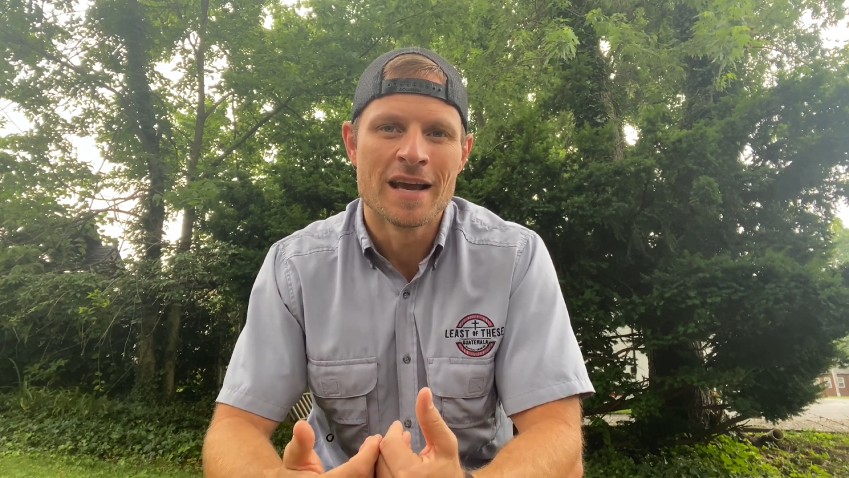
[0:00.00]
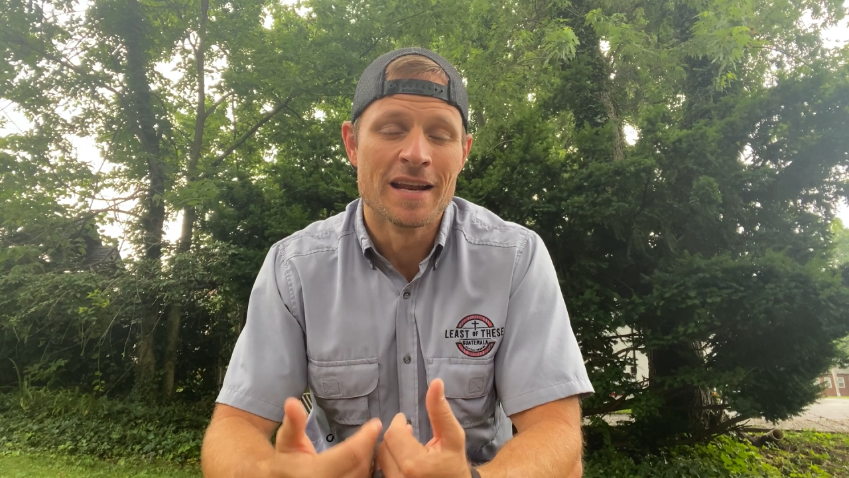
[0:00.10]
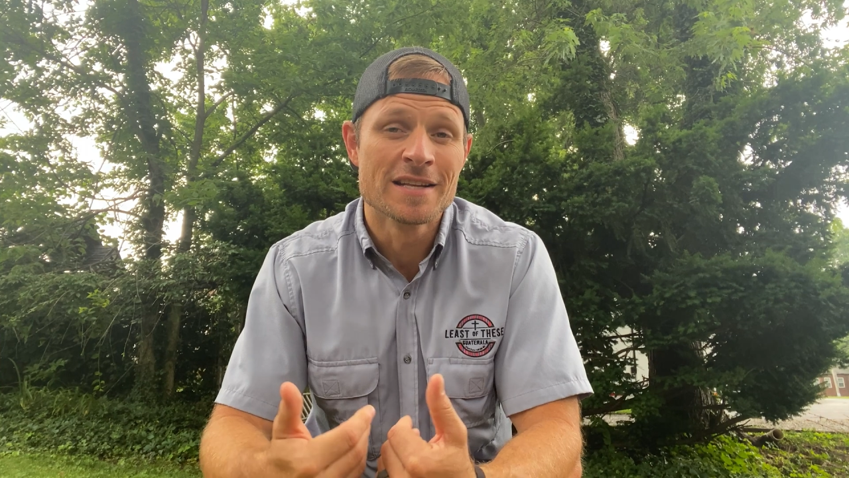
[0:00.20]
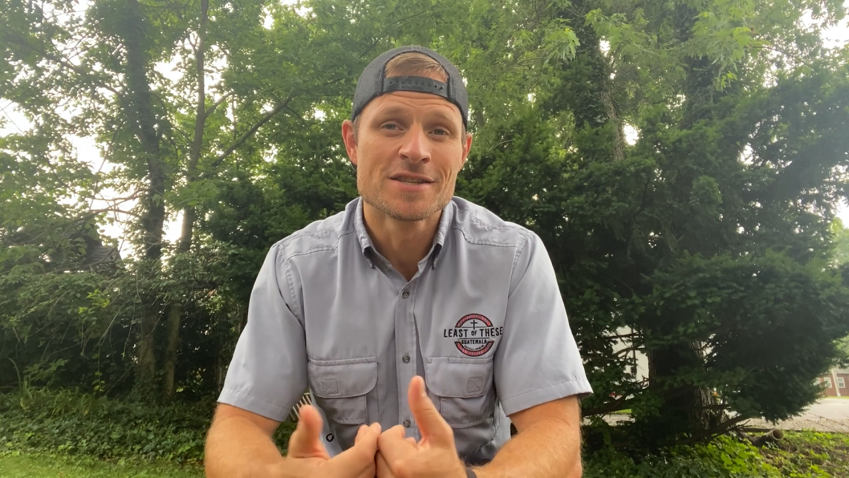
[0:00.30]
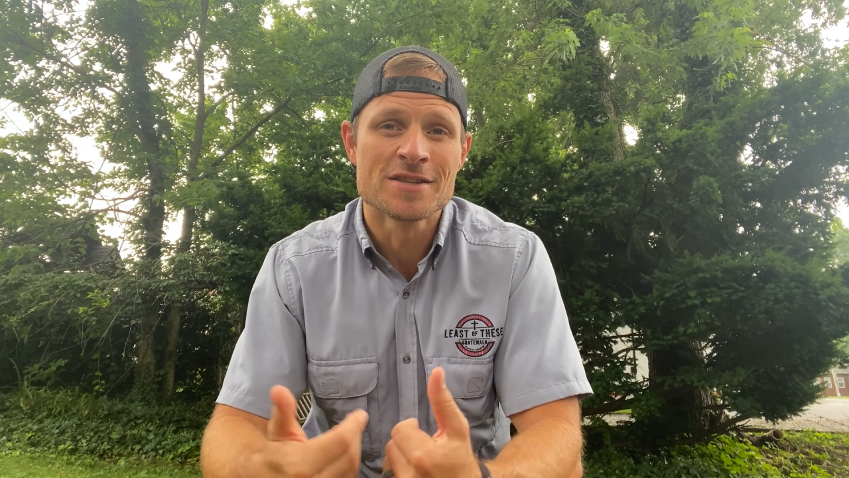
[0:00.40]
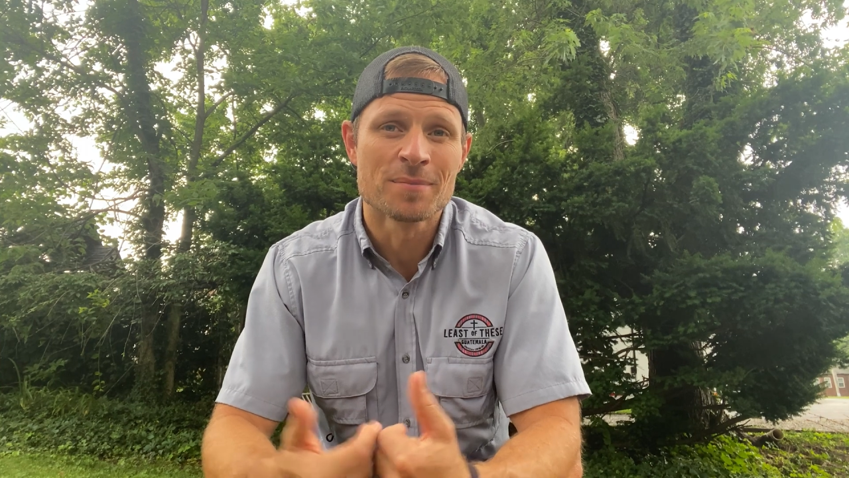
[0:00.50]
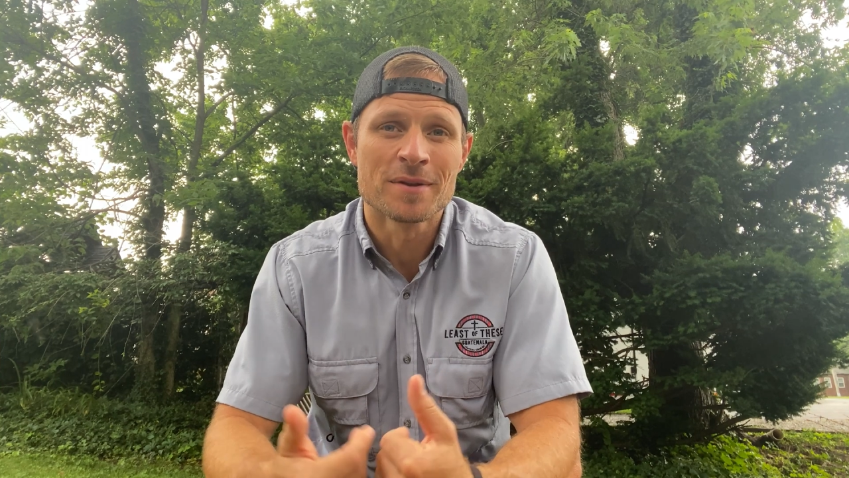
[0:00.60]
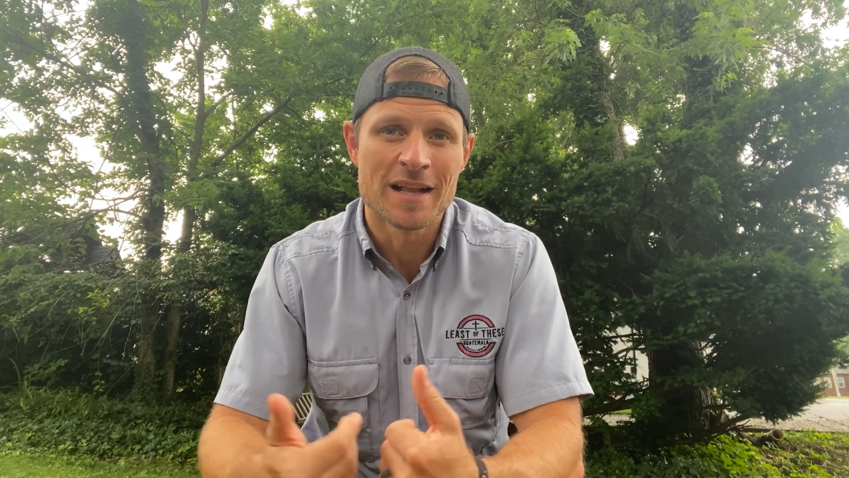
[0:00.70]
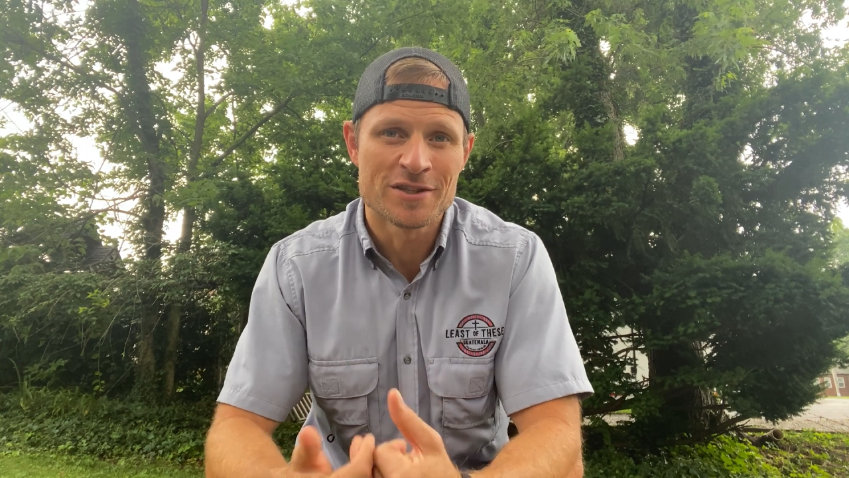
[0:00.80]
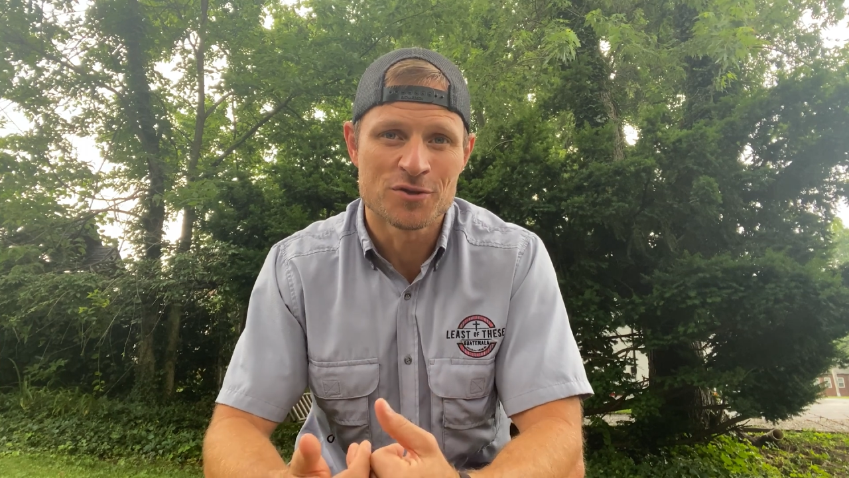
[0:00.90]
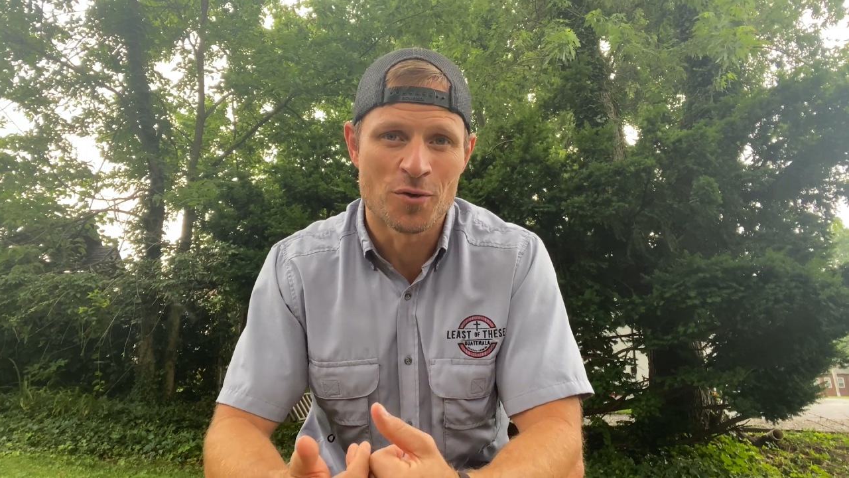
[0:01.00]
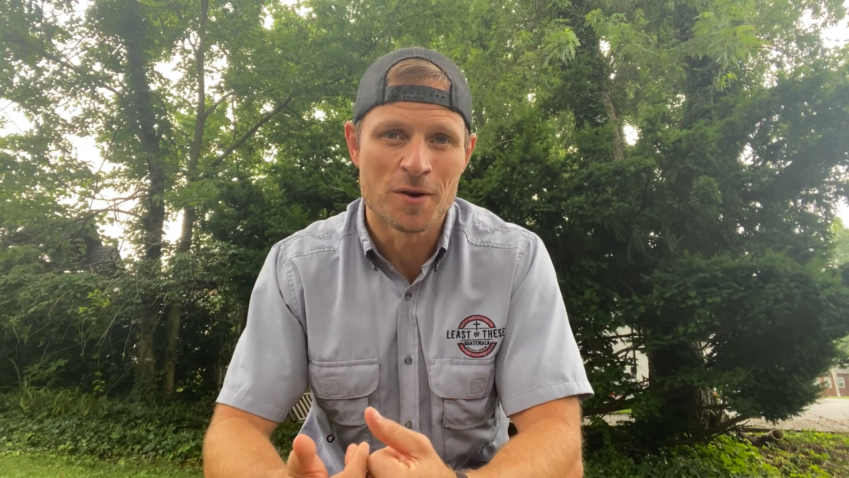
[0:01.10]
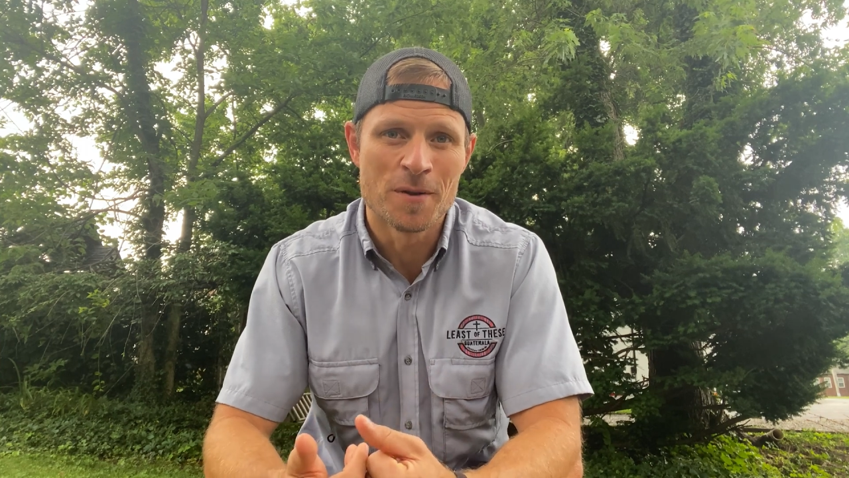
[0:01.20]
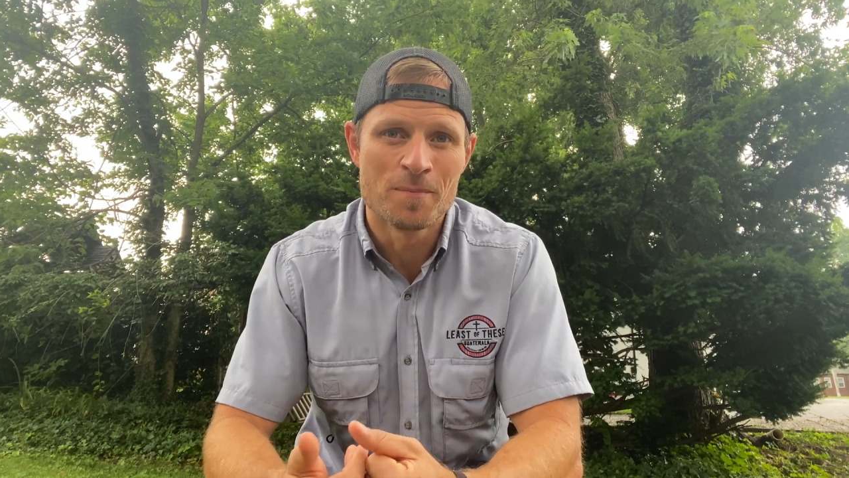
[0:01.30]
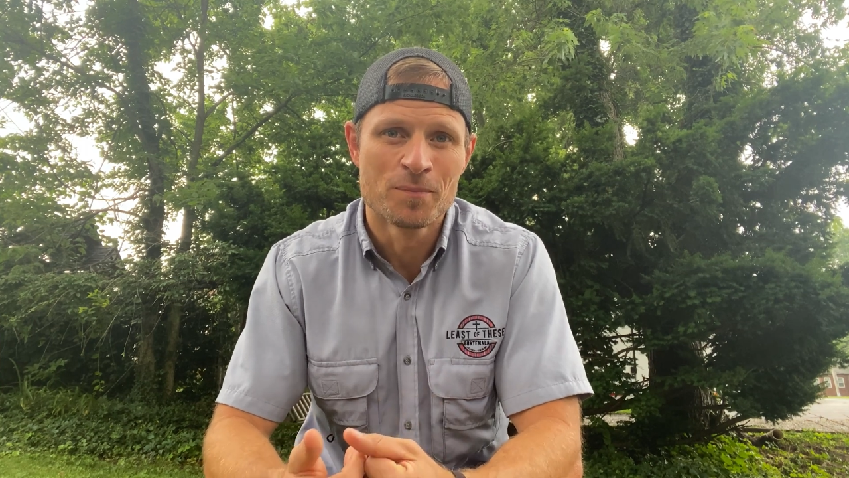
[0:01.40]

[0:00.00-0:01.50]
And this is something that started